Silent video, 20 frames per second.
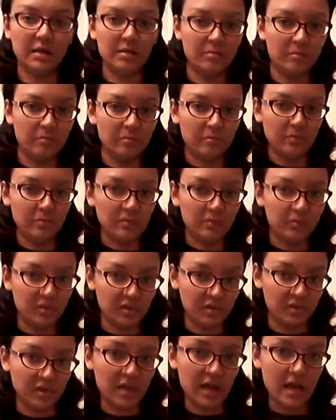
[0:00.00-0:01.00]
them
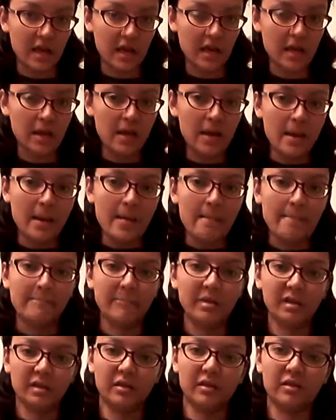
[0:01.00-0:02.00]
per se,
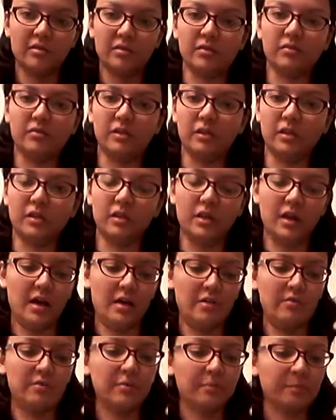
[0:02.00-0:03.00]
but they are definitely good to
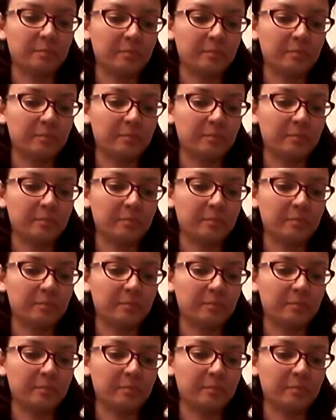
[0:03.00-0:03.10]
have.